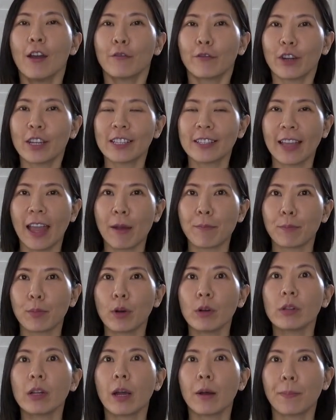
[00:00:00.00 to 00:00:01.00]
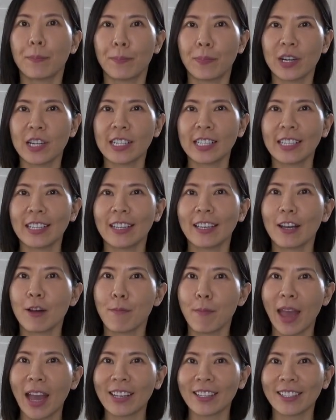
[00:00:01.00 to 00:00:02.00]
For example, a book,
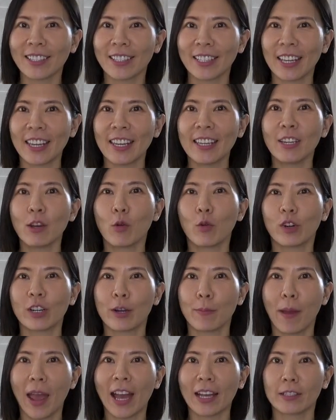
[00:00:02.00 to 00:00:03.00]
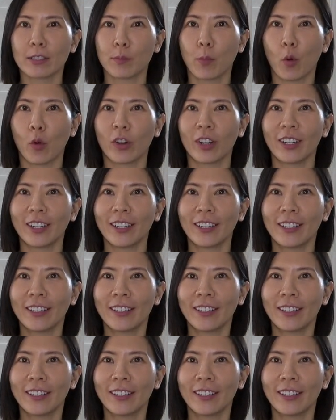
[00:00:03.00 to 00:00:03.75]
a magazine, or a passport.